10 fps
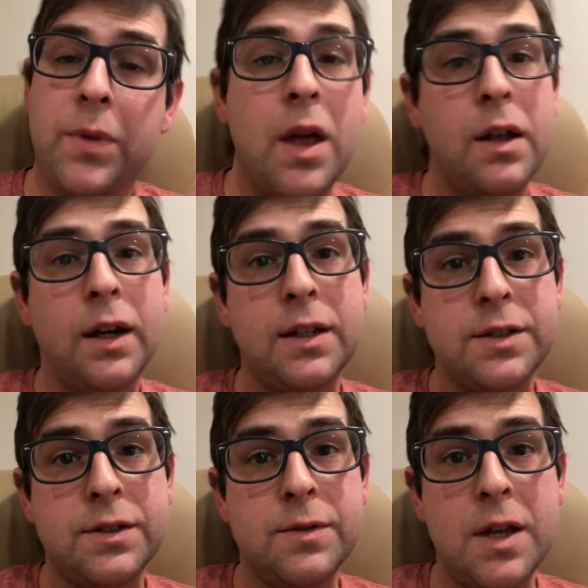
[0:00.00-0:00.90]
I can
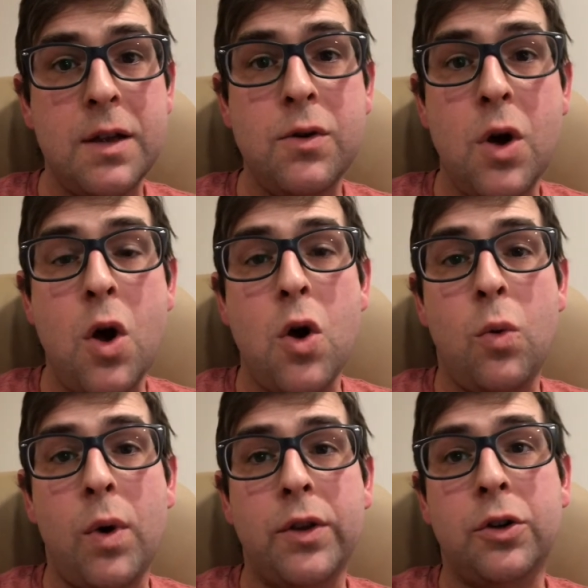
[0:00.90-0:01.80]
see
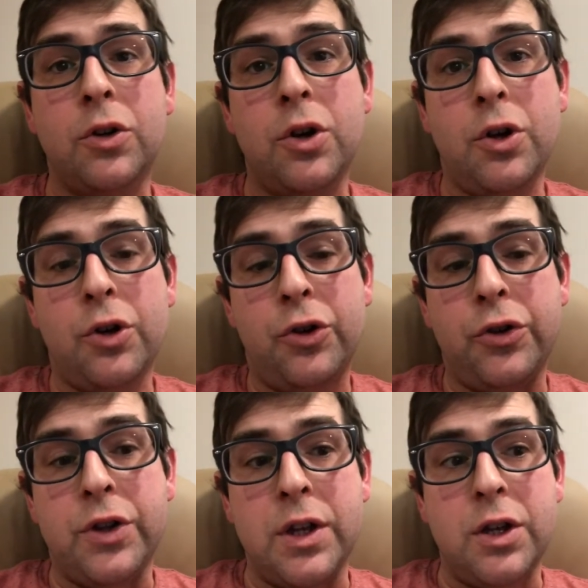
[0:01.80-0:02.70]
whether
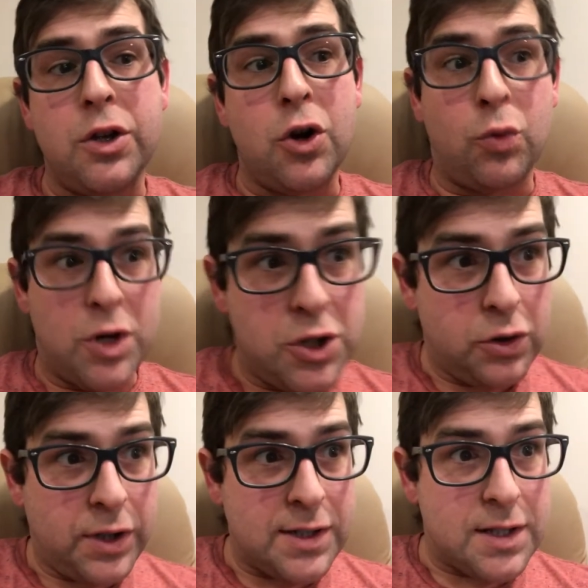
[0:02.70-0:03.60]
the original
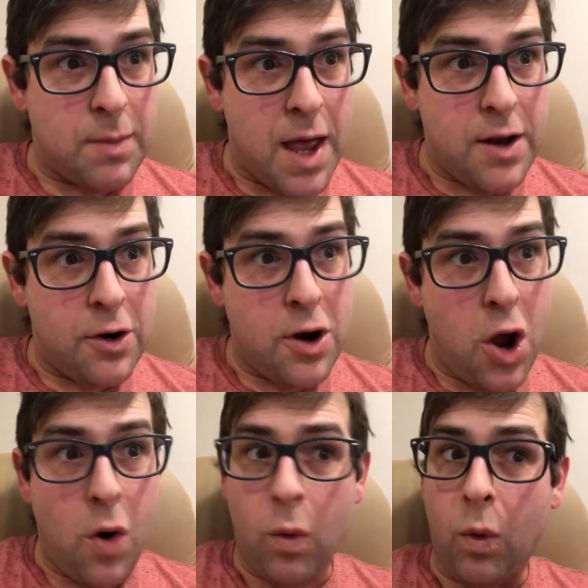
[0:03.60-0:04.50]
is the better
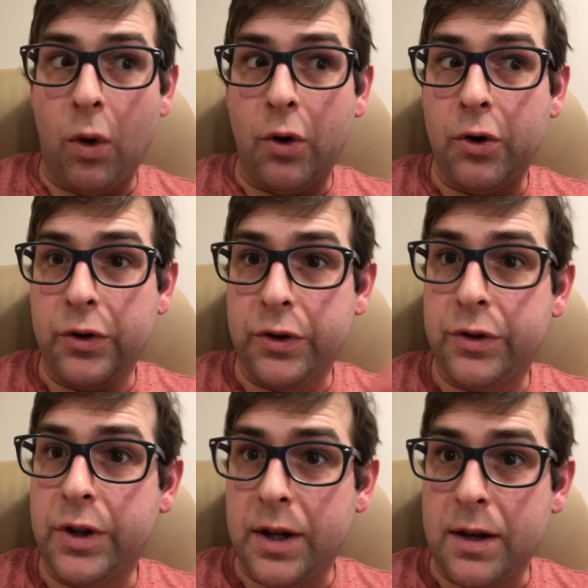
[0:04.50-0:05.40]
or
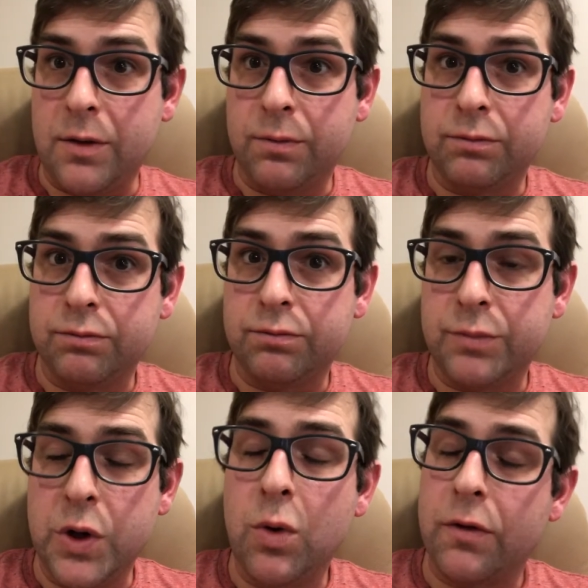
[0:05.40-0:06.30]
the
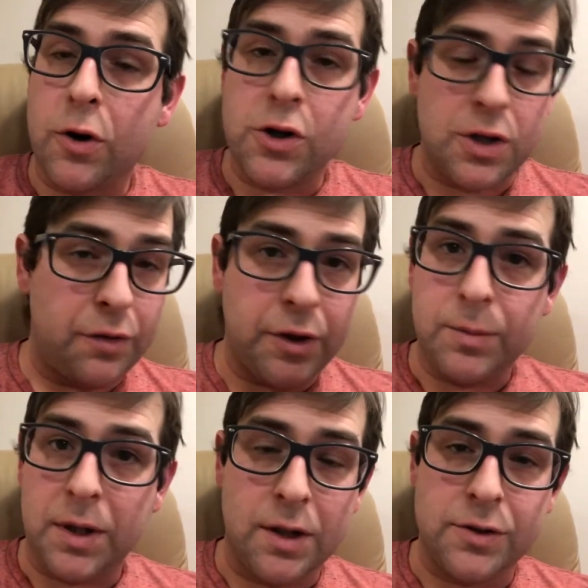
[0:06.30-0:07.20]
newer version of it,
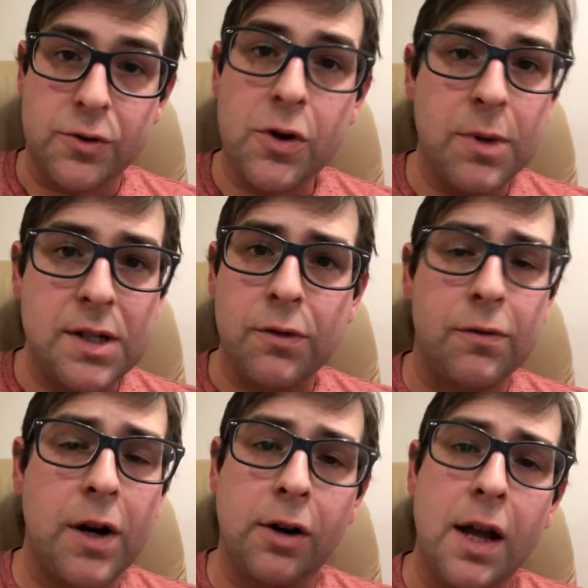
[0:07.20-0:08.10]
because there's so many different
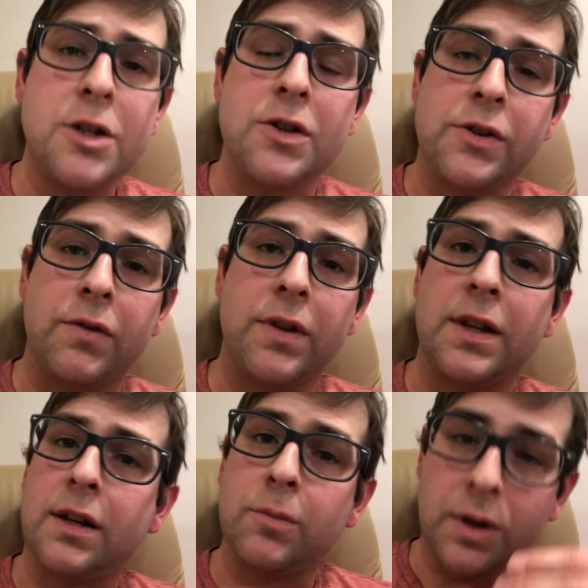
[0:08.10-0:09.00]
variations of the
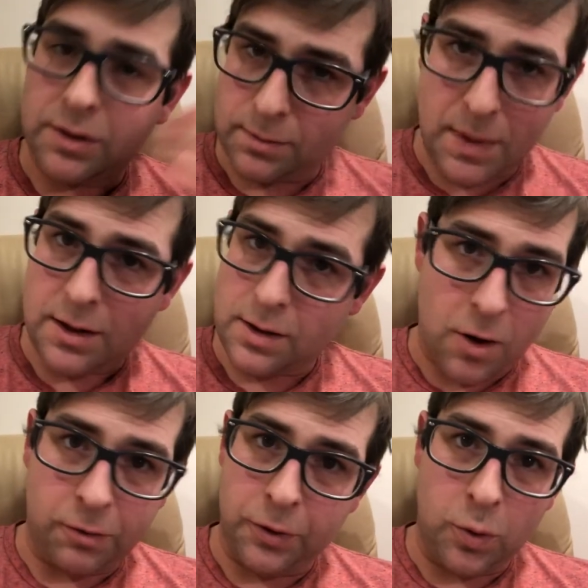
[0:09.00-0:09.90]
thing, because that's
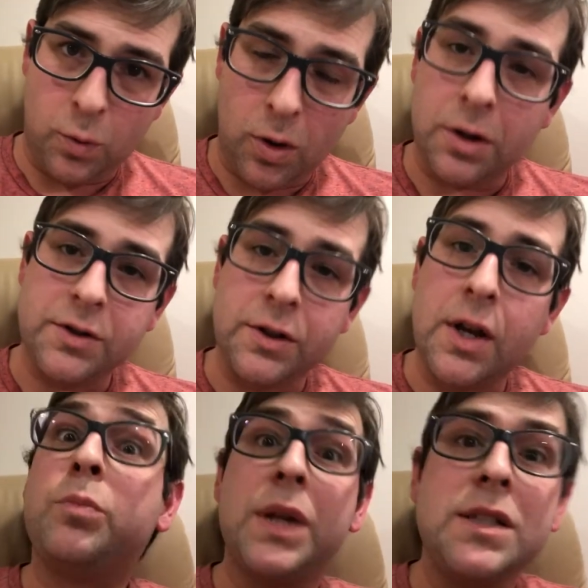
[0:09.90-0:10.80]
how food works.
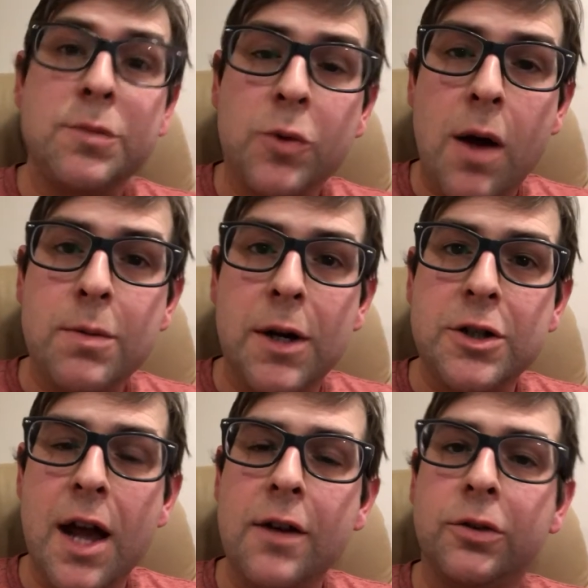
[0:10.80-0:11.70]
Please subscribe to my
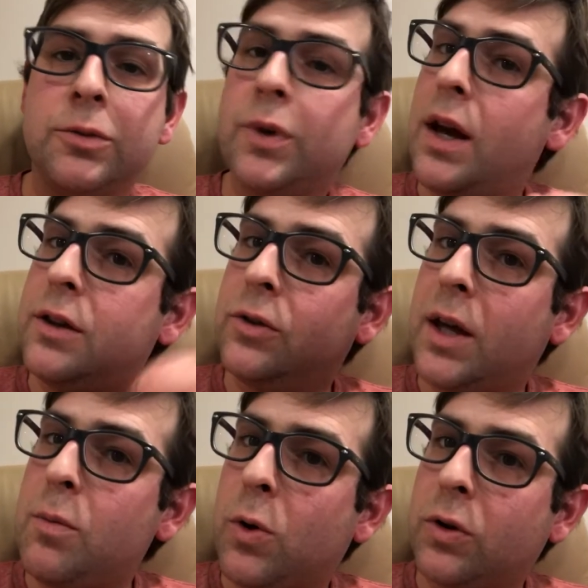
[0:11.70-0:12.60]
channel, and you'll
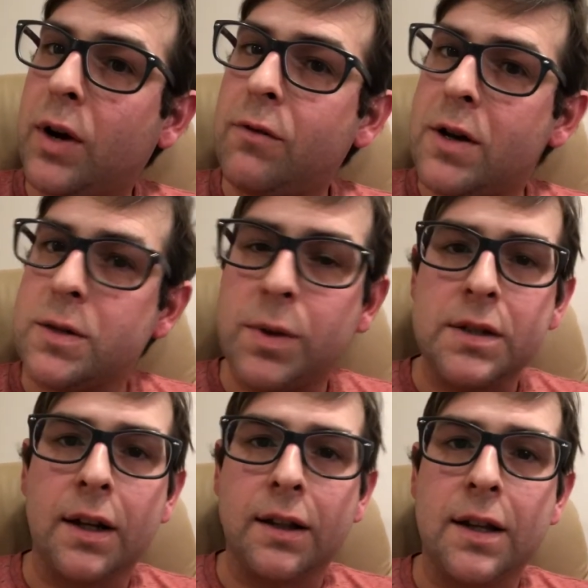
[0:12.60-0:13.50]
get more great
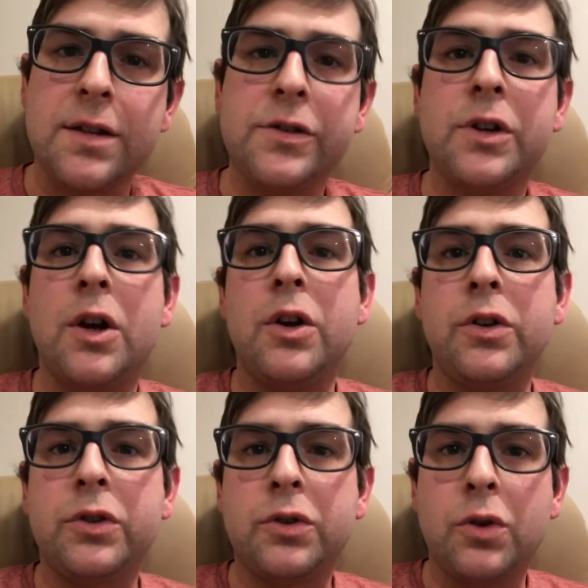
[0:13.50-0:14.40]
recipes like this
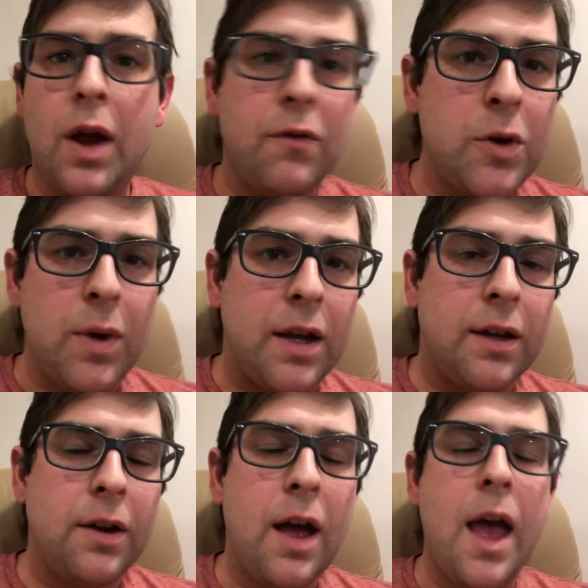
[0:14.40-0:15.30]
through every week.
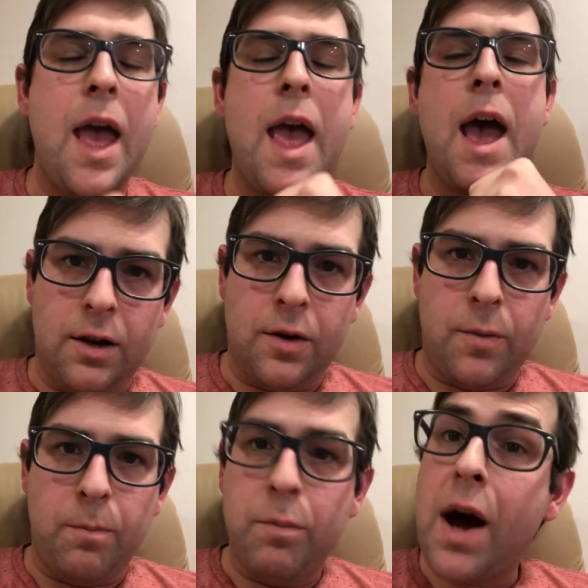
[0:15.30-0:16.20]

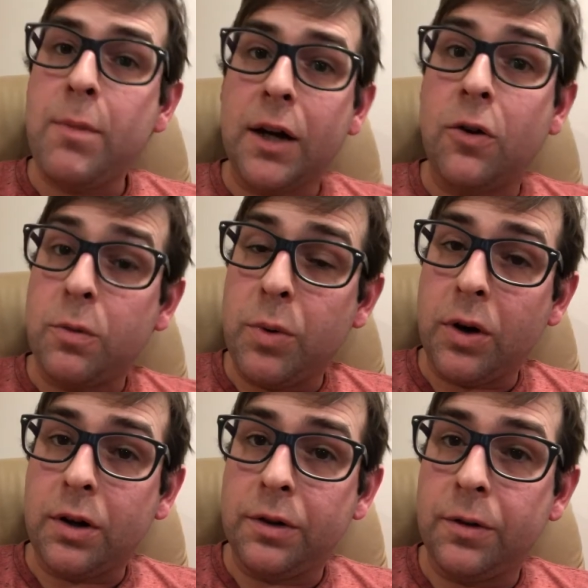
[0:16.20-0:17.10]
Buy my cookbook.
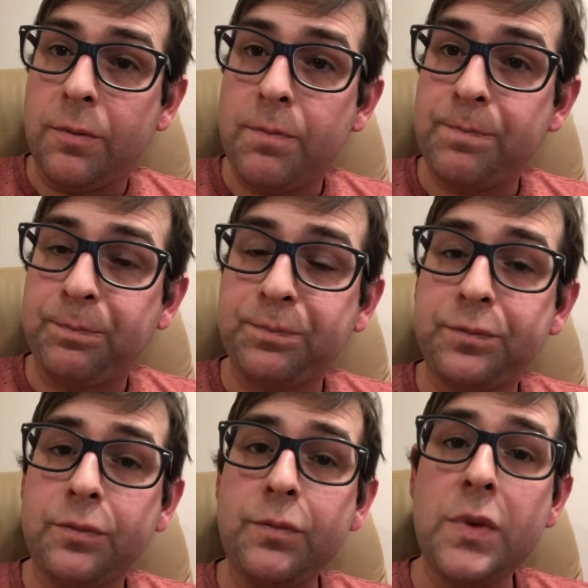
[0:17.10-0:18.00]

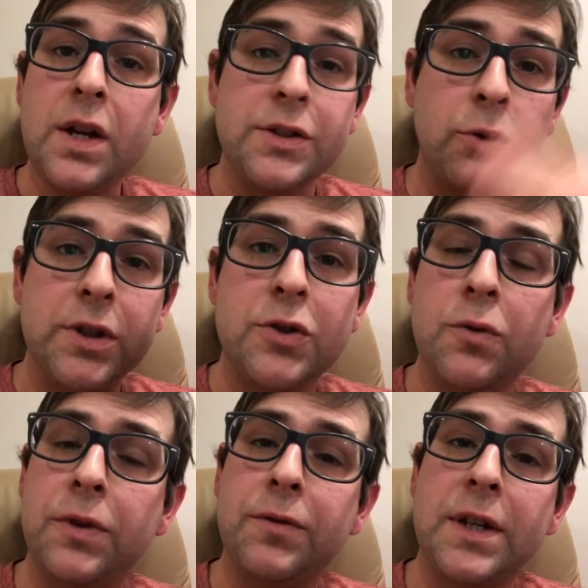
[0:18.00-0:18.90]
It's only
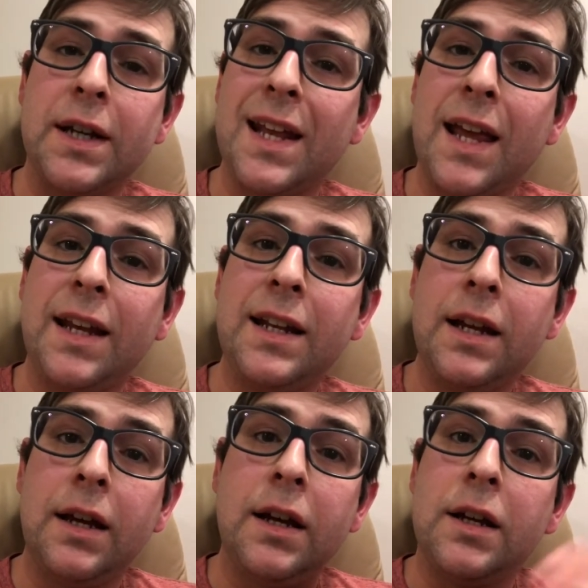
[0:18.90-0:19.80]
$2.50 Canadian.
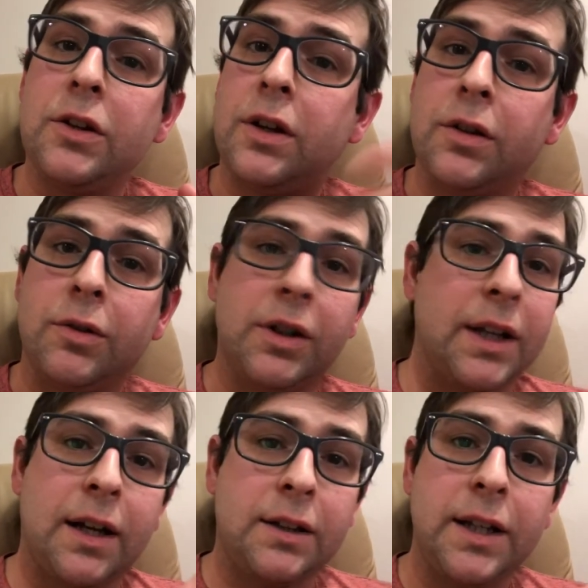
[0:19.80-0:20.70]
You can
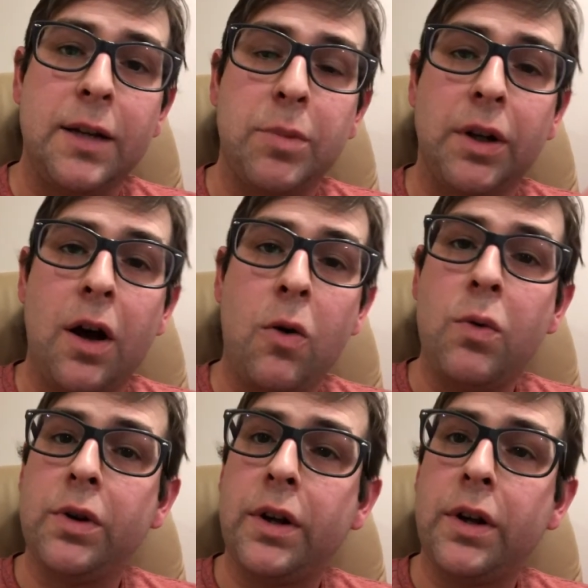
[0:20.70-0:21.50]
click on a link below.